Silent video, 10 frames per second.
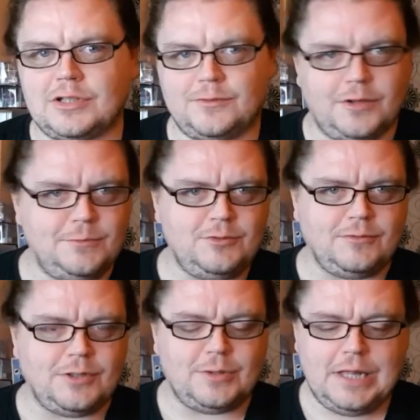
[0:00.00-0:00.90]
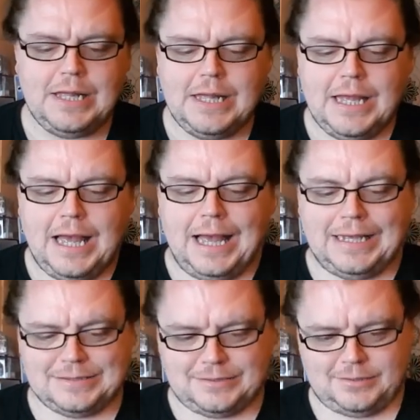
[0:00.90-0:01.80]
Transformers review.
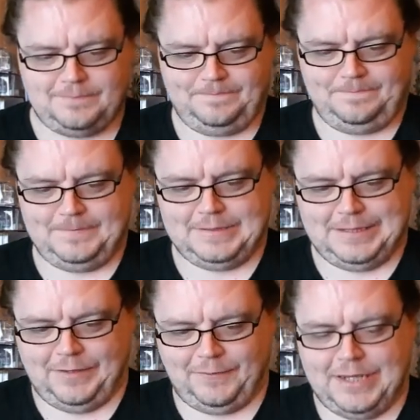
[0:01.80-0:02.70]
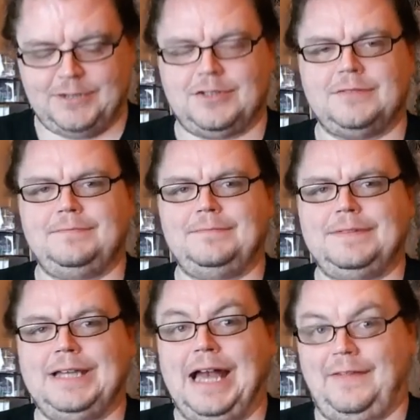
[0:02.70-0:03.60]
As TF Nation,
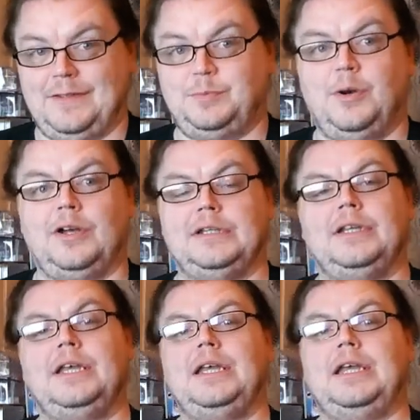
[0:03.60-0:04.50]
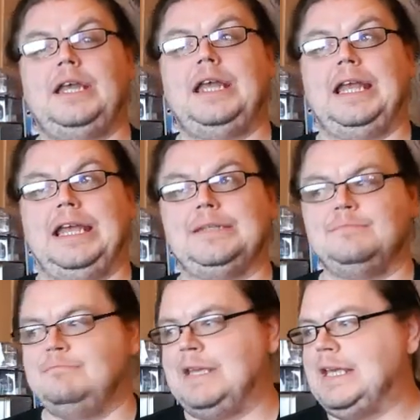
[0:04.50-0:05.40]
at this point, is
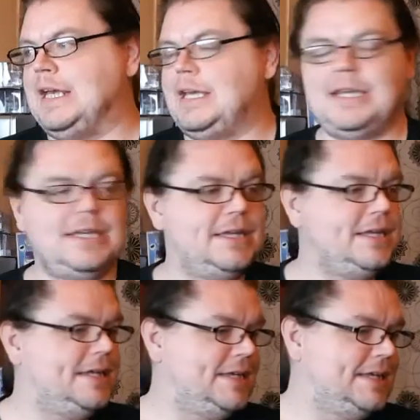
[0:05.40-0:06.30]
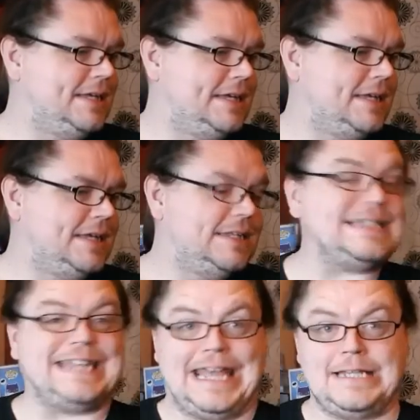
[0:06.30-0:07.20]
mere
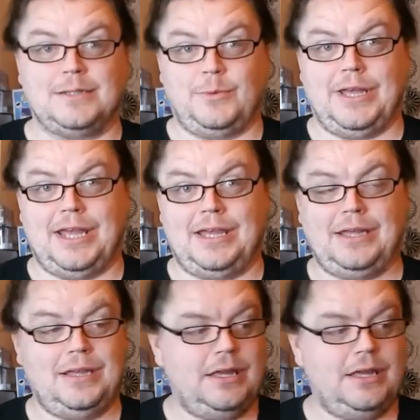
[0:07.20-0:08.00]
days away.